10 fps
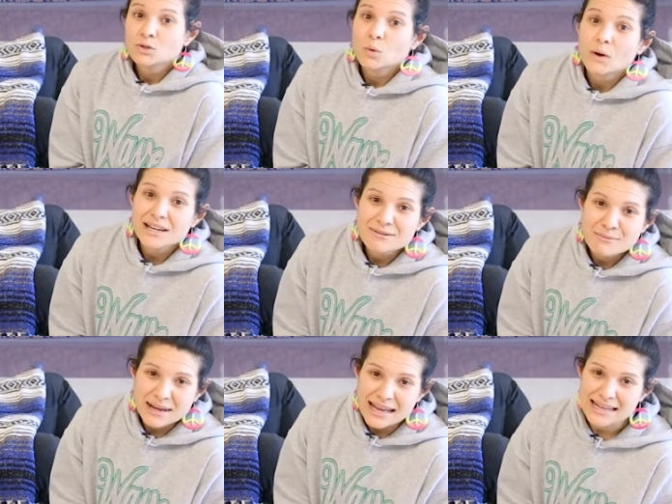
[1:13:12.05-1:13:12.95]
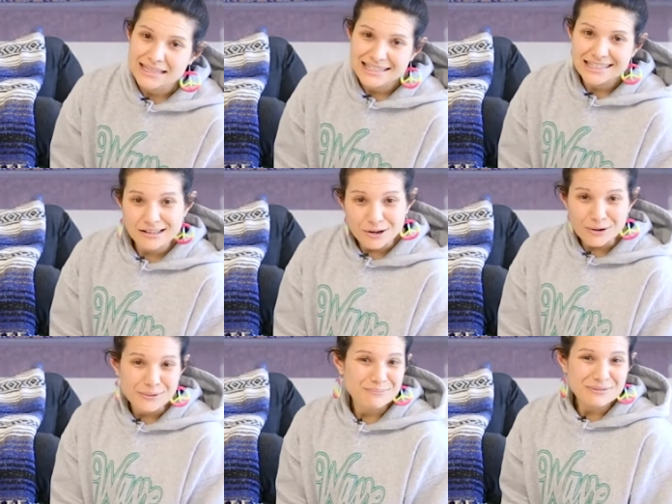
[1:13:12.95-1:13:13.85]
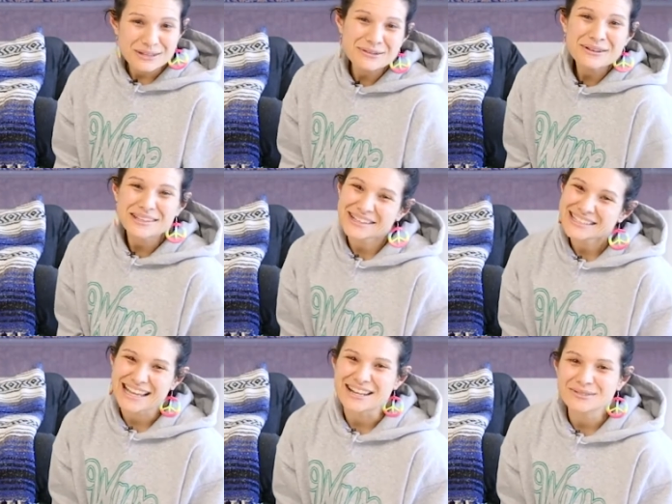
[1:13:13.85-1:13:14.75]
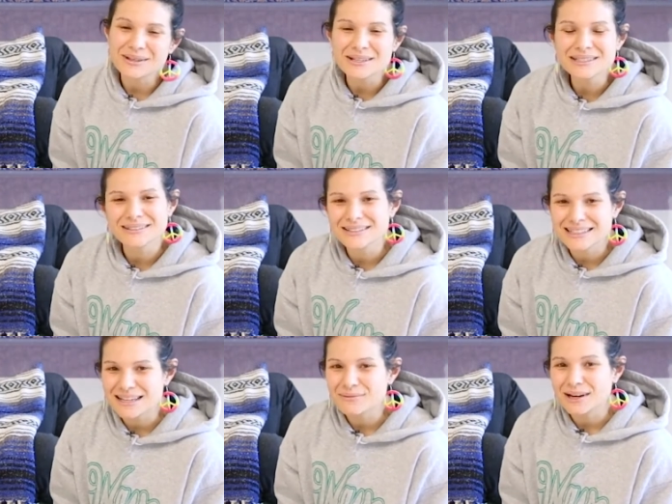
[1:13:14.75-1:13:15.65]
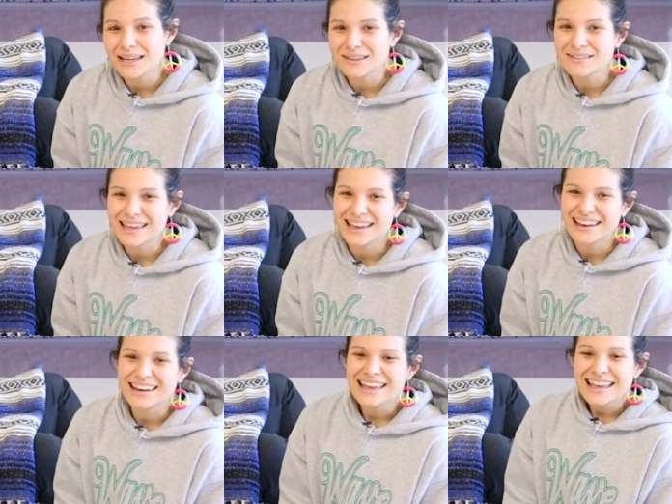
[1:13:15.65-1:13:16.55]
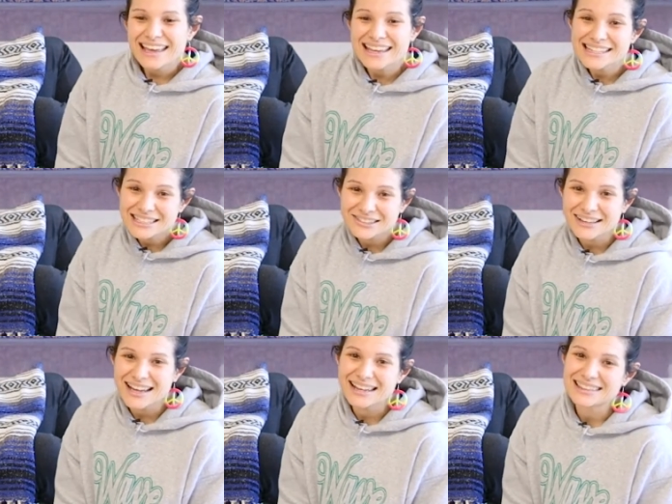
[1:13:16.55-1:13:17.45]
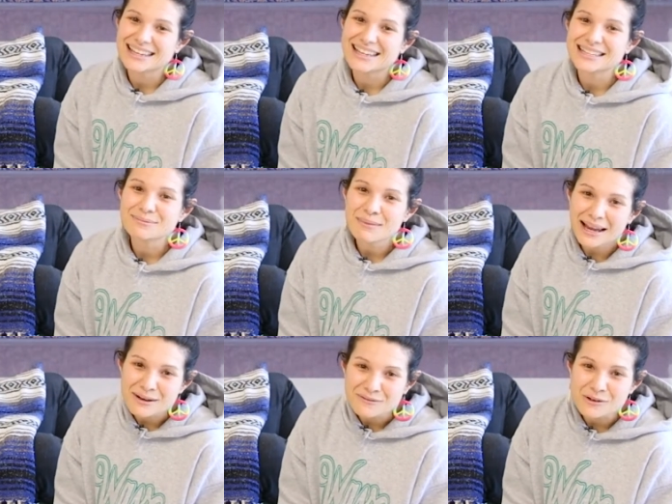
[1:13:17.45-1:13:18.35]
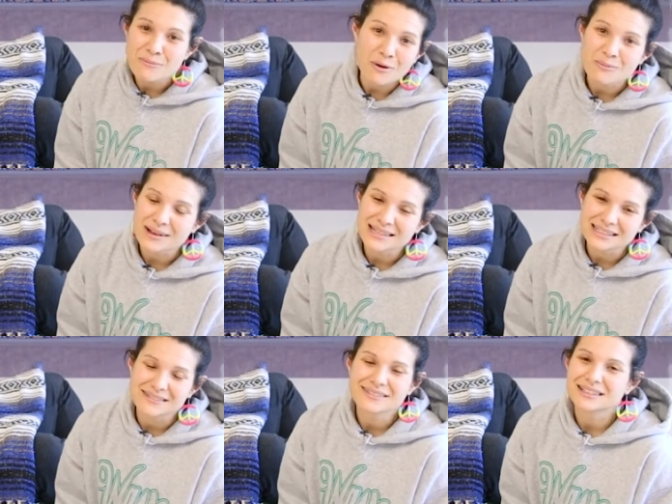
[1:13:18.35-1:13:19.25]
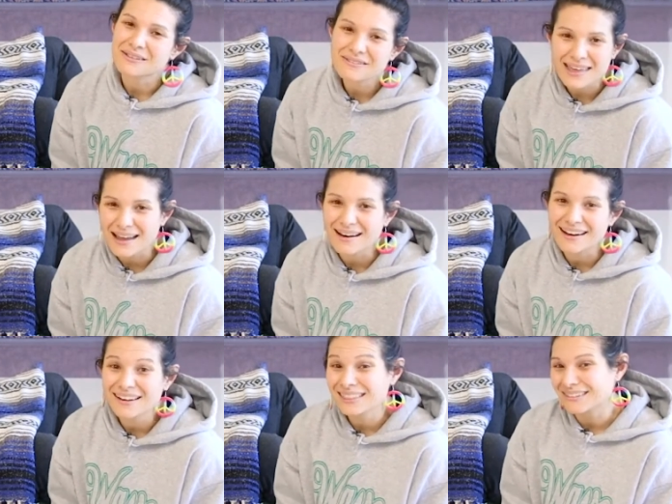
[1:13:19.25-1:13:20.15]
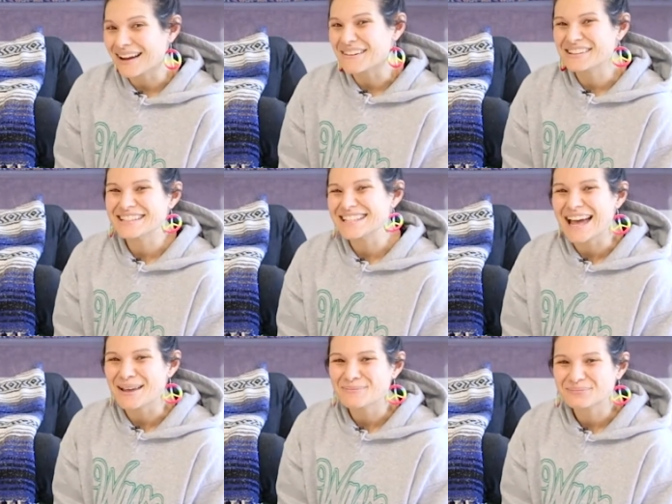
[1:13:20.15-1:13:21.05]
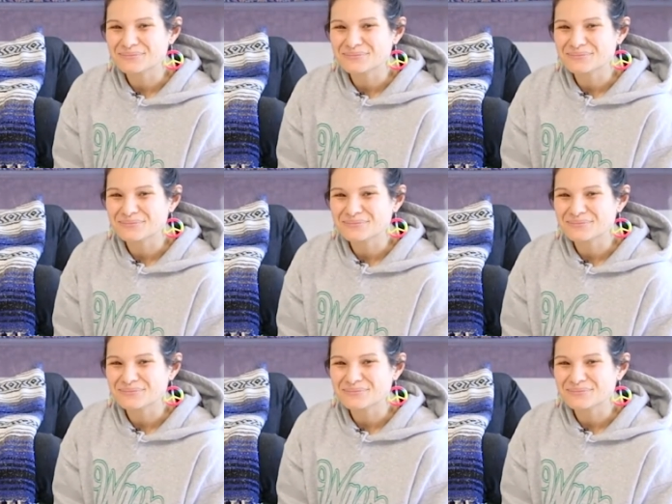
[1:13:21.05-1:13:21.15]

20 minutes, you know, you know your schedule, so see where you can integrate these mindful moments of self-care throughout your day.